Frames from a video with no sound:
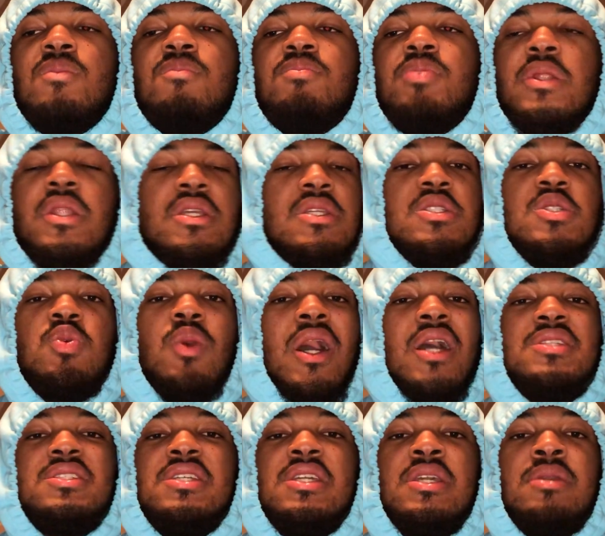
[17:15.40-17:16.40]
Police,
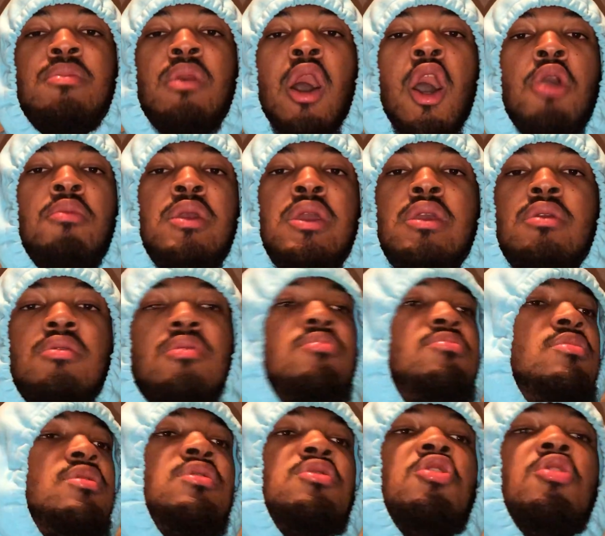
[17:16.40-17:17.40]
SWAT team, army,
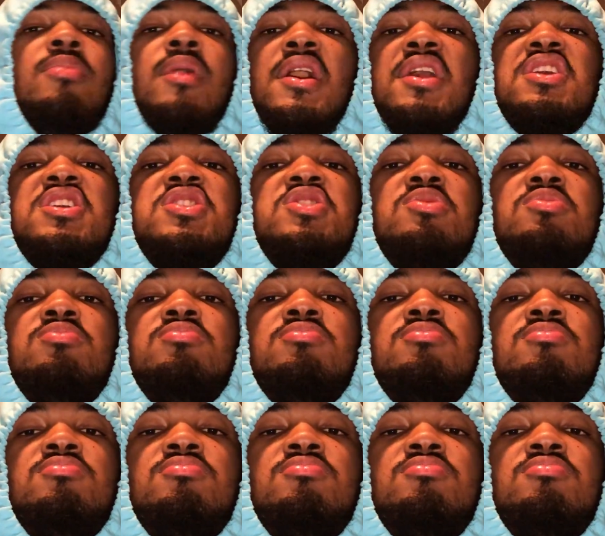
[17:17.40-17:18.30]
nobody's shooting.